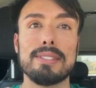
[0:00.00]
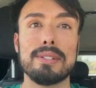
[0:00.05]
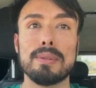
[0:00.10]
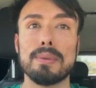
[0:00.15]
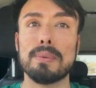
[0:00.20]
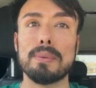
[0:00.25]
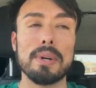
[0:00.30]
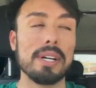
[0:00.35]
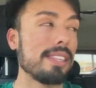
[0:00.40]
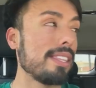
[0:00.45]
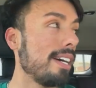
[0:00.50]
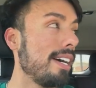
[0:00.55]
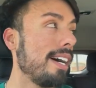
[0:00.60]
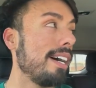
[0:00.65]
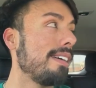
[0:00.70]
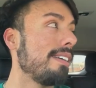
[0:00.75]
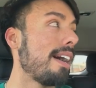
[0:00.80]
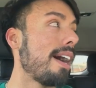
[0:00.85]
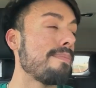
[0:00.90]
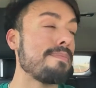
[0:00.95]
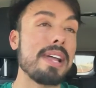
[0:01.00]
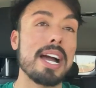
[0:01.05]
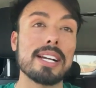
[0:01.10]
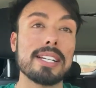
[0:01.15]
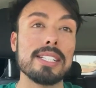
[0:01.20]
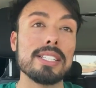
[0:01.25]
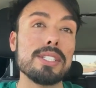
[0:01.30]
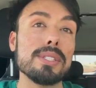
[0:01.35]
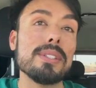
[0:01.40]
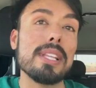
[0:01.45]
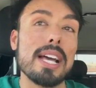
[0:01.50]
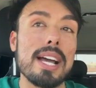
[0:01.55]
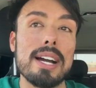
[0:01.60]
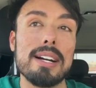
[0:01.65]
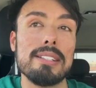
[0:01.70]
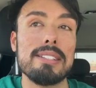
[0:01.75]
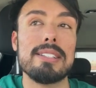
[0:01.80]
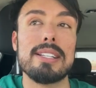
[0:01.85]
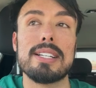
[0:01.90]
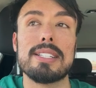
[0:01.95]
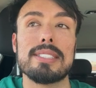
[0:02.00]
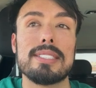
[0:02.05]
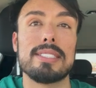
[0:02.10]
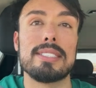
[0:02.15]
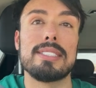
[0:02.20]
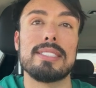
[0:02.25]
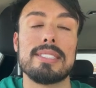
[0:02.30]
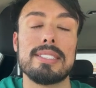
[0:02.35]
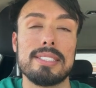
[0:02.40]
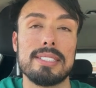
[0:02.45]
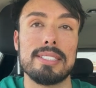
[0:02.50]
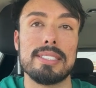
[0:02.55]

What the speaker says: what the hell? I'm not gonna do that unless,